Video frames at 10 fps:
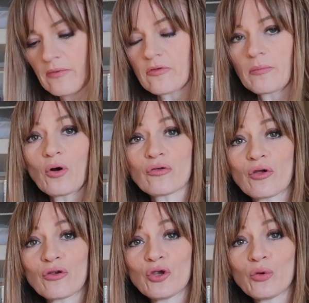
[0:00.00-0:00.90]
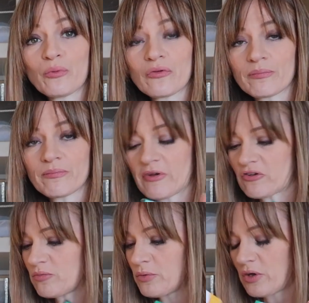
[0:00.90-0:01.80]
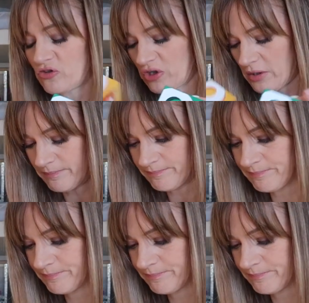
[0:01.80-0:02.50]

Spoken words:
some oxo cubes, vegetable and chicken.